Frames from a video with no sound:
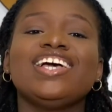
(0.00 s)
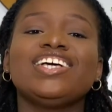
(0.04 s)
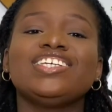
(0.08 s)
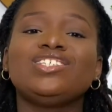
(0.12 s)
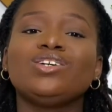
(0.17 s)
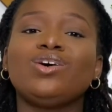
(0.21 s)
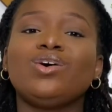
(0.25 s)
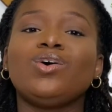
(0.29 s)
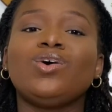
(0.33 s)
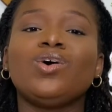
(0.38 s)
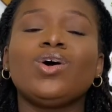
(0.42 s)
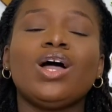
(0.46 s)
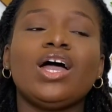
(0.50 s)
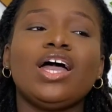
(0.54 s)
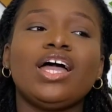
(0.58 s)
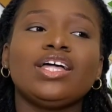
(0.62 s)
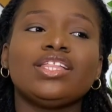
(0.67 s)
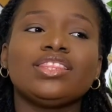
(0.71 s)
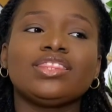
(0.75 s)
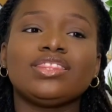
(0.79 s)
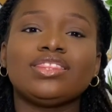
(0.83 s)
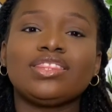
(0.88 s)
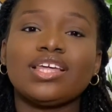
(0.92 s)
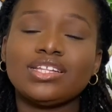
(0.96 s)
So
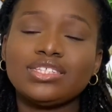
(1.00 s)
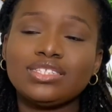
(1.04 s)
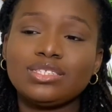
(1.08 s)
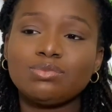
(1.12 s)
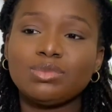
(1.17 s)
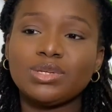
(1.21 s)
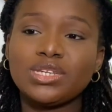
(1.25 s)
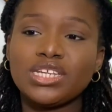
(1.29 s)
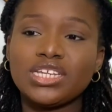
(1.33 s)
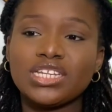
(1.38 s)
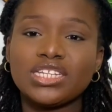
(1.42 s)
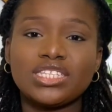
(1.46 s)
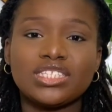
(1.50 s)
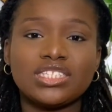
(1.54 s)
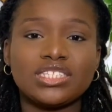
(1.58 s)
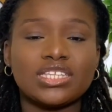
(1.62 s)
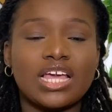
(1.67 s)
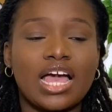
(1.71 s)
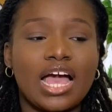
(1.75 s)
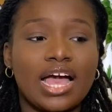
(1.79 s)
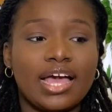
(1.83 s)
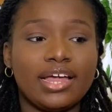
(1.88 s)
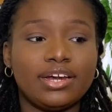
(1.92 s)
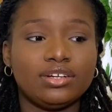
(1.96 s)
30 minutes
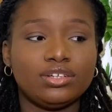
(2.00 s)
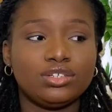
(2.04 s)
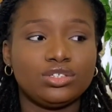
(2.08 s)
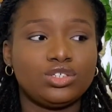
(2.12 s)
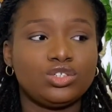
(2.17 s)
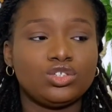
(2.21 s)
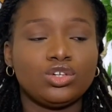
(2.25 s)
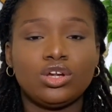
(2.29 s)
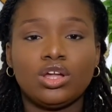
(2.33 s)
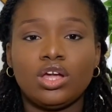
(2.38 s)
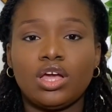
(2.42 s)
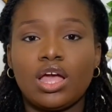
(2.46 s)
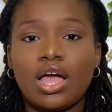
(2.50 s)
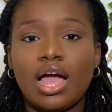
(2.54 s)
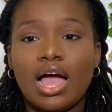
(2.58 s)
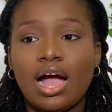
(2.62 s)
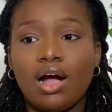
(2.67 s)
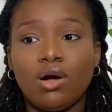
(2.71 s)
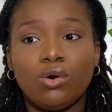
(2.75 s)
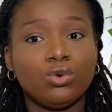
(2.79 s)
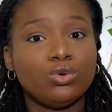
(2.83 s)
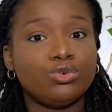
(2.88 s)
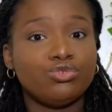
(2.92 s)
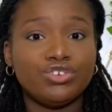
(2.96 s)
and
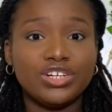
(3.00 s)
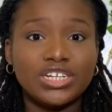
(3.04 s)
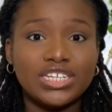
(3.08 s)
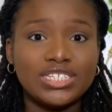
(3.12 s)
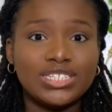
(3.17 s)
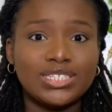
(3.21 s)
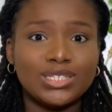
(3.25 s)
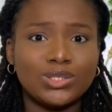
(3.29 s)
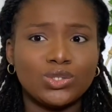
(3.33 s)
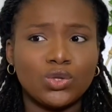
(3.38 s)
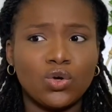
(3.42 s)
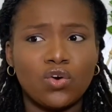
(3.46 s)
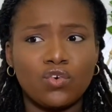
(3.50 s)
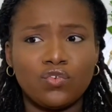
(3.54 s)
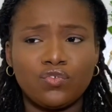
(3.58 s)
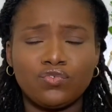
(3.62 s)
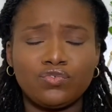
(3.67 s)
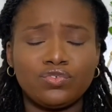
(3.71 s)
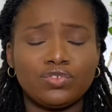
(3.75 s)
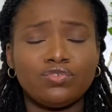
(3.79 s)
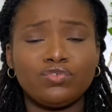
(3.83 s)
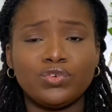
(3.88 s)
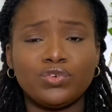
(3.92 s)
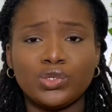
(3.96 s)
I'll rinse it
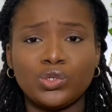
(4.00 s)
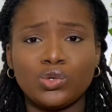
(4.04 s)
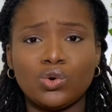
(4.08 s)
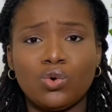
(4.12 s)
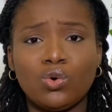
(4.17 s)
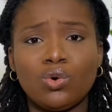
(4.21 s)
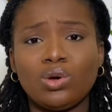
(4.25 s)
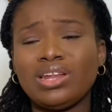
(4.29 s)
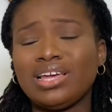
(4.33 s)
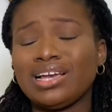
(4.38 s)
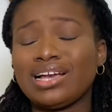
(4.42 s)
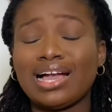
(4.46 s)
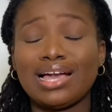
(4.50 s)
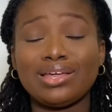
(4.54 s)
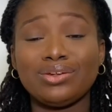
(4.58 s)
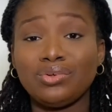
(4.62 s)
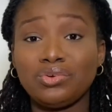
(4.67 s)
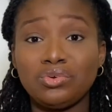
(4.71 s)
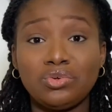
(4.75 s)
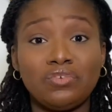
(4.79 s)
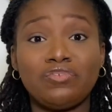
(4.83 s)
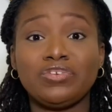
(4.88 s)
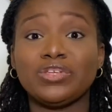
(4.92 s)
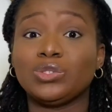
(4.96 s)
off, even though like I don't
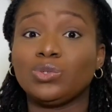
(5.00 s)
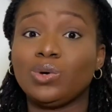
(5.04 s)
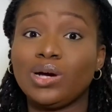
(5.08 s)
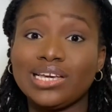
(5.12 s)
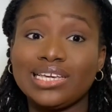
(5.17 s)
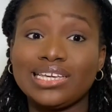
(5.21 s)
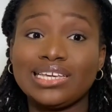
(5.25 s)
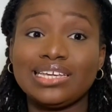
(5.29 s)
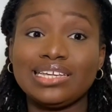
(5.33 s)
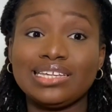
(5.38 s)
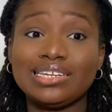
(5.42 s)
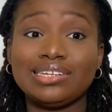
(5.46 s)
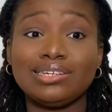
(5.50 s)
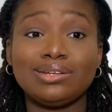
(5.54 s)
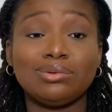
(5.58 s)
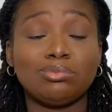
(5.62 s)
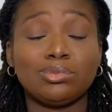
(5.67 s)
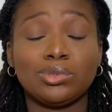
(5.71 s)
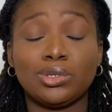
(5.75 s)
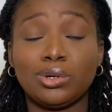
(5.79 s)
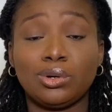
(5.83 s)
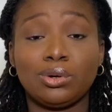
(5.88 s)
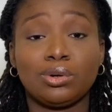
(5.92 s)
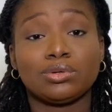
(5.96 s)
know if it's working,
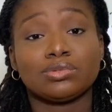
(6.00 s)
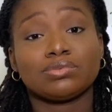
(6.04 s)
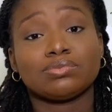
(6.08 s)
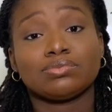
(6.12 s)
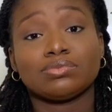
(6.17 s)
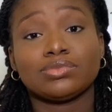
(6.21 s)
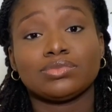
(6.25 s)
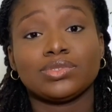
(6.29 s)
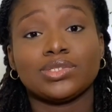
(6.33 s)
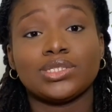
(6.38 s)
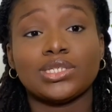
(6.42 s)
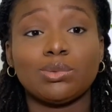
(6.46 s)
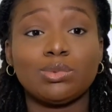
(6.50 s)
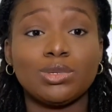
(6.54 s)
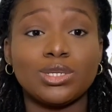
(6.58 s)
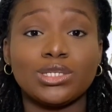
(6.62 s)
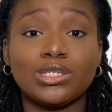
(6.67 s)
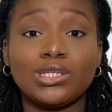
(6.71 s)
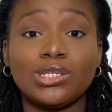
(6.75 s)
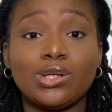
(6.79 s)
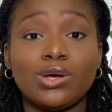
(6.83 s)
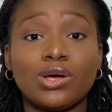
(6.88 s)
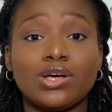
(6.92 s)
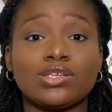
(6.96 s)
but maybe
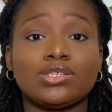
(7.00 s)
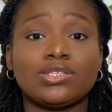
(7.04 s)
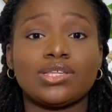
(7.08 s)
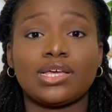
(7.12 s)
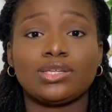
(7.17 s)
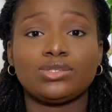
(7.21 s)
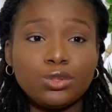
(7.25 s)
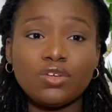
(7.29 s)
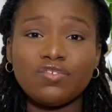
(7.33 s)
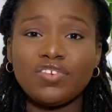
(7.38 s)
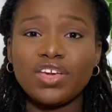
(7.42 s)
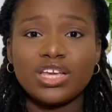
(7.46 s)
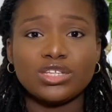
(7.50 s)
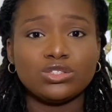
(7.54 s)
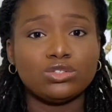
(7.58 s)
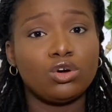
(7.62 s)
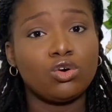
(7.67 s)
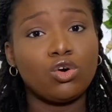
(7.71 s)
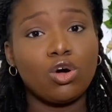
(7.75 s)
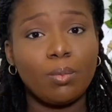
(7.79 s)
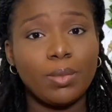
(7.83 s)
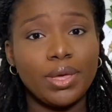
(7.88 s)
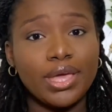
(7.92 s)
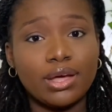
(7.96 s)
it's locks, like stuff hair is
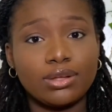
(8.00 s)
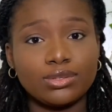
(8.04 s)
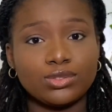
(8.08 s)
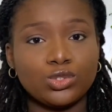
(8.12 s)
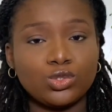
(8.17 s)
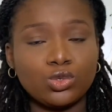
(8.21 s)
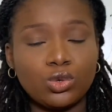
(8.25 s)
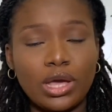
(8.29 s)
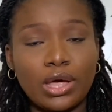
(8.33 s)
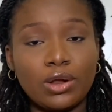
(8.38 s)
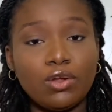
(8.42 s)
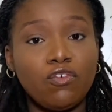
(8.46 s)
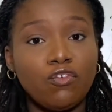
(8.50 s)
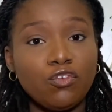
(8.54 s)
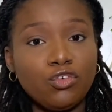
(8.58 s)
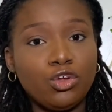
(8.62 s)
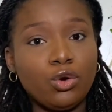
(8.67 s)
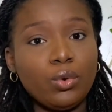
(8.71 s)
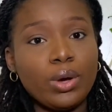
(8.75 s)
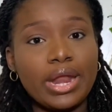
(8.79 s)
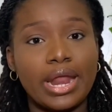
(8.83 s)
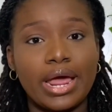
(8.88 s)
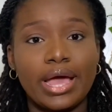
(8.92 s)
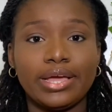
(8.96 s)
not coming out, so I don't even
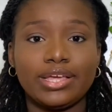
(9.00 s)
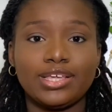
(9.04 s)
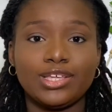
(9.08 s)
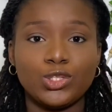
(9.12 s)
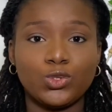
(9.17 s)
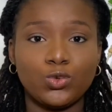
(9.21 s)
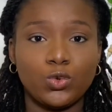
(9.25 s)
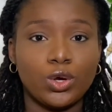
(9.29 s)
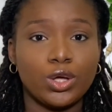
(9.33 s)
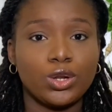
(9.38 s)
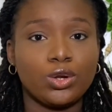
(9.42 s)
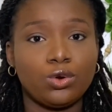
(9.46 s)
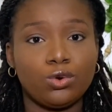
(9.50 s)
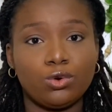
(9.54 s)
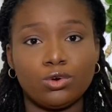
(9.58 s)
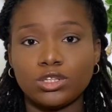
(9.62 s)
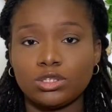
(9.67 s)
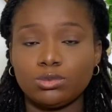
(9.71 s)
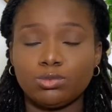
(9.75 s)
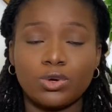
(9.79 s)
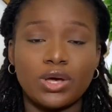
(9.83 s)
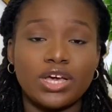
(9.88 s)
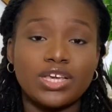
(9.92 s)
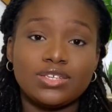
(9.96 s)
know whether it's working or not.
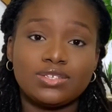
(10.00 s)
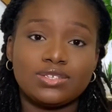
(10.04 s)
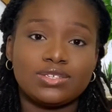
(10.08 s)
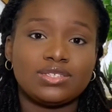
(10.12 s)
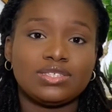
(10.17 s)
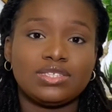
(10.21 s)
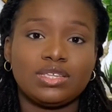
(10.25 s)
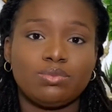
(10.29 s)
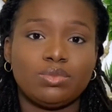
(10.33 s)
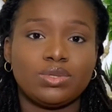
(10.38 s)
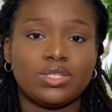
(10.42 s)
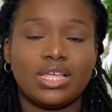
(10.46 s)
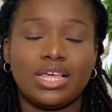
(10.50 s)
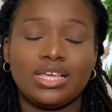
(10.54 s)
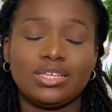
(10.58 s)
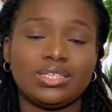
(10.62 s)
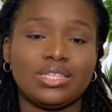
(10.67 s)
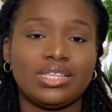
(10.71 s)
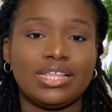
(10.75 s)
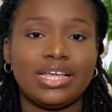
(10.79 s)
But I used to steam it. I used to